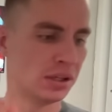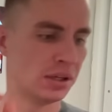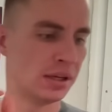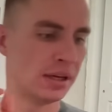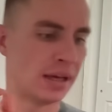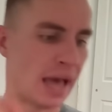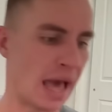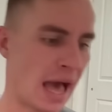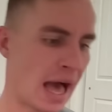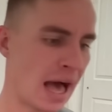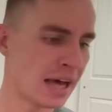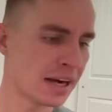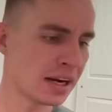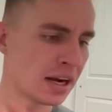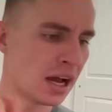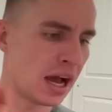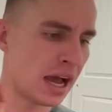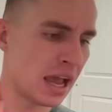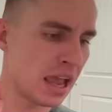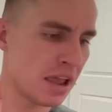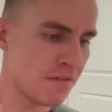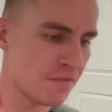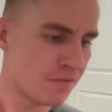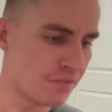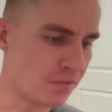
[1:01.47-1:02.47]
had
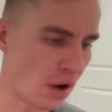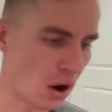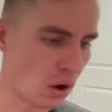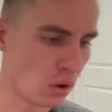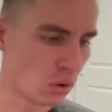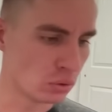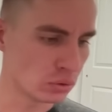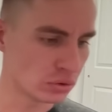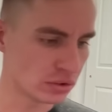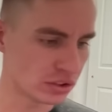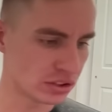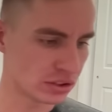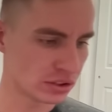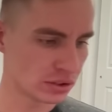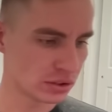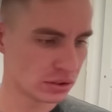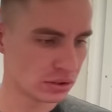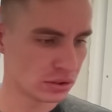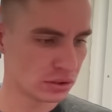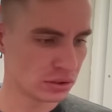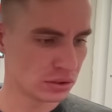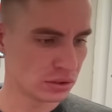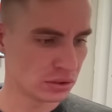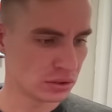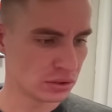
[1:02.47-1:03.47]
a vote
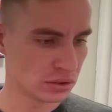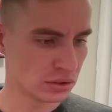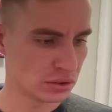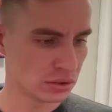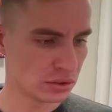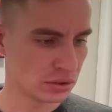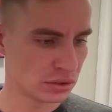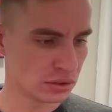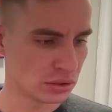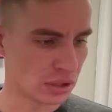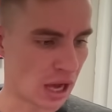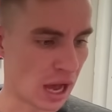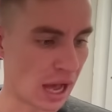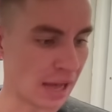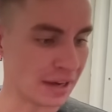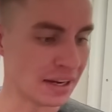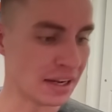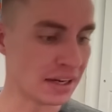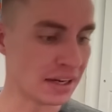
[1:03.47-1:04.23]
on